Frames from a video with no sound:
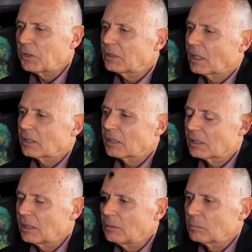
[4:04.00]
answer is
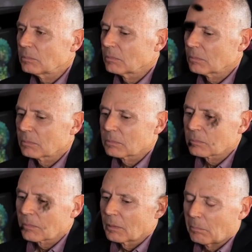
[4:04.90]
yes,
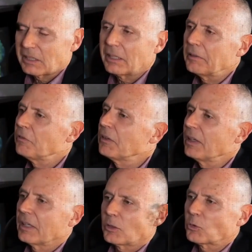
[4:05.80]
it will be difficult
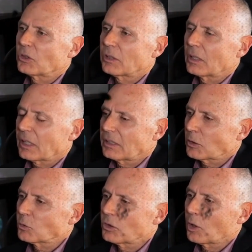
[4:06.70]
for you to be a
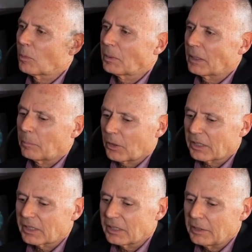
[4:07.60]
psychopath.
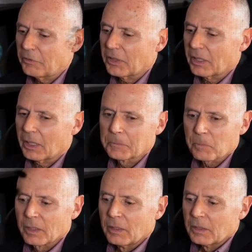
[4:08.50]
Why does that
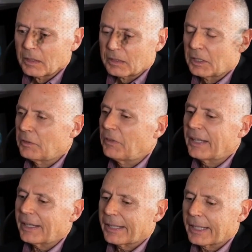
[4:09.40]
mean? It
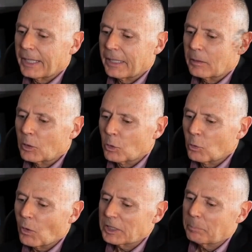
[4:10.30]
means that you have
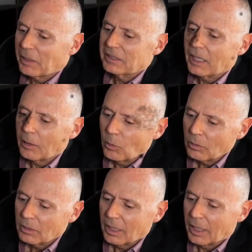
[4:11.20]
not passed to the point
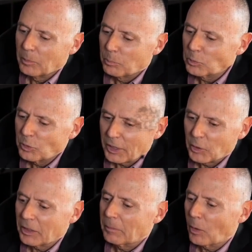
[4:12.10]
that I have called
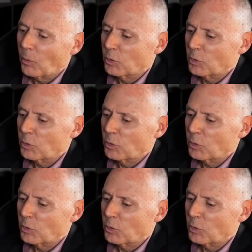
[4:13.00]
survival.